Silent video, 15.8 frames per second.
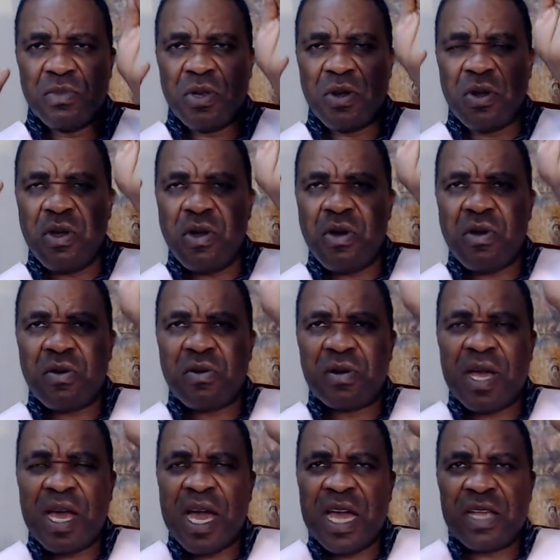
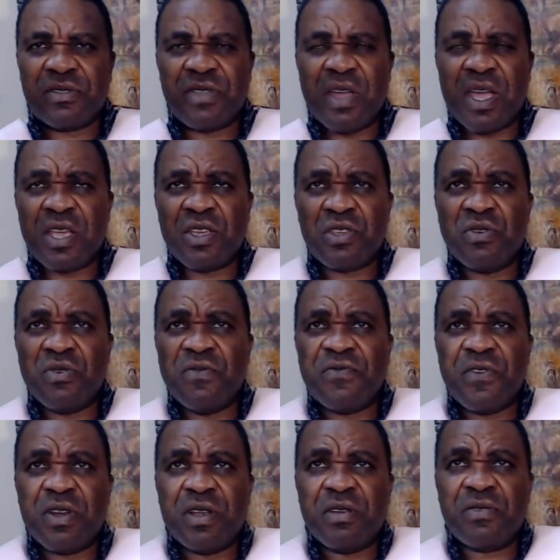Lord, I thank you
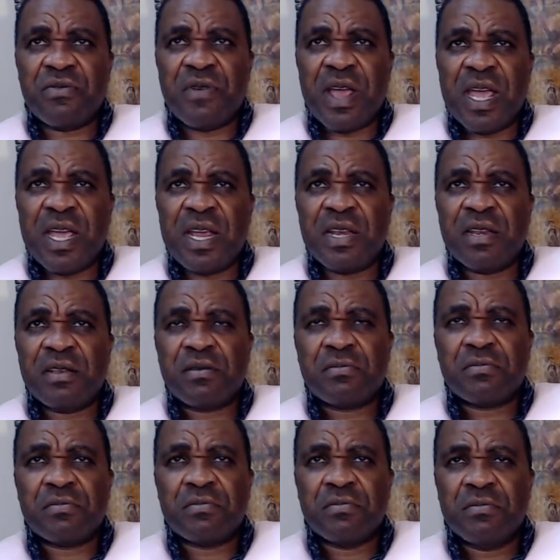for the rain.
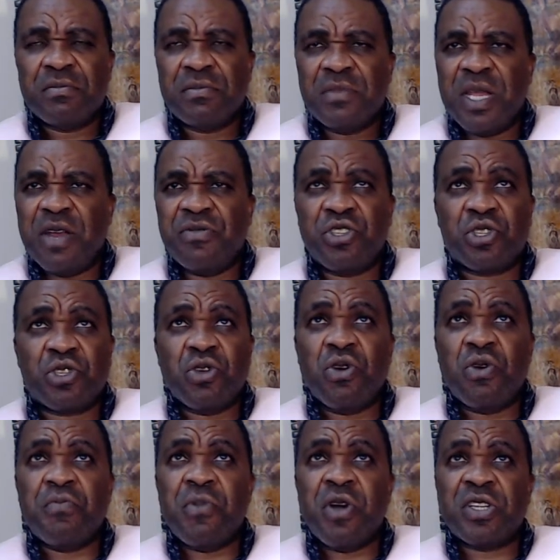There is
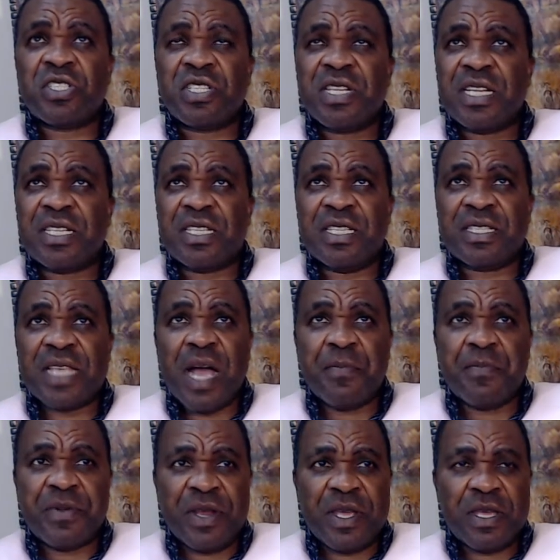so much that is
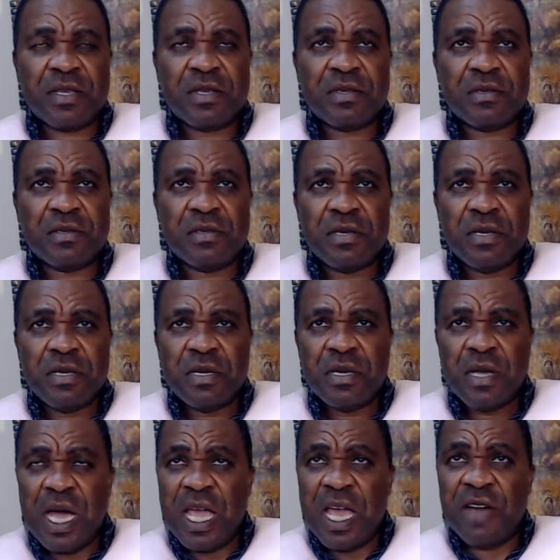happening.
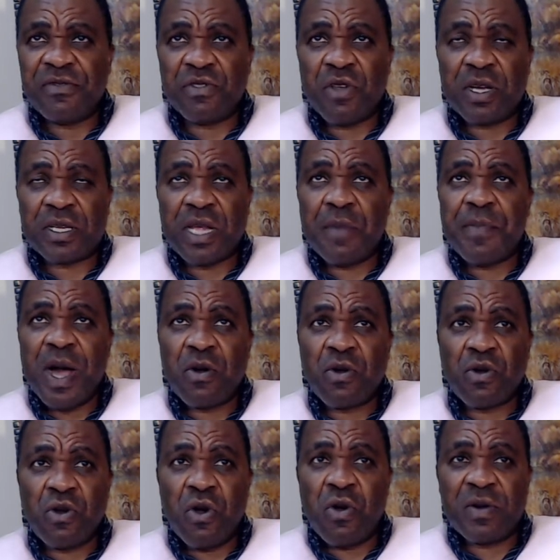I have talked about
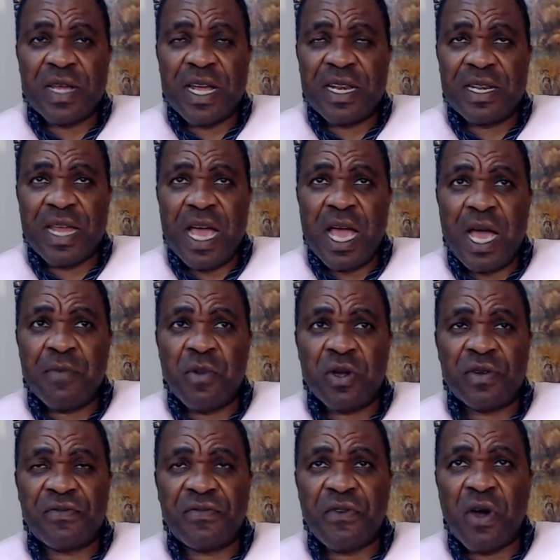gold and
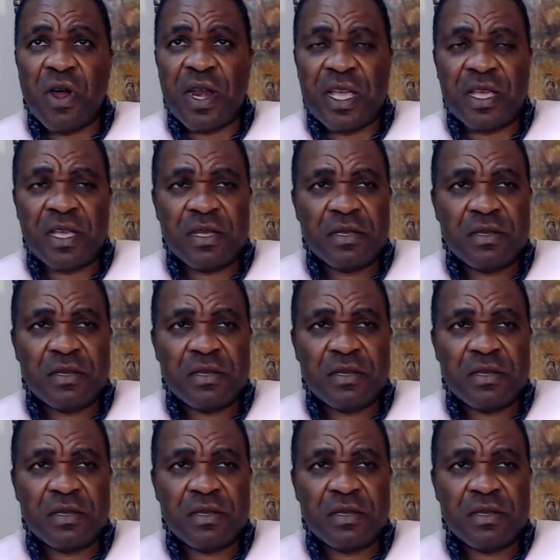diamond falling.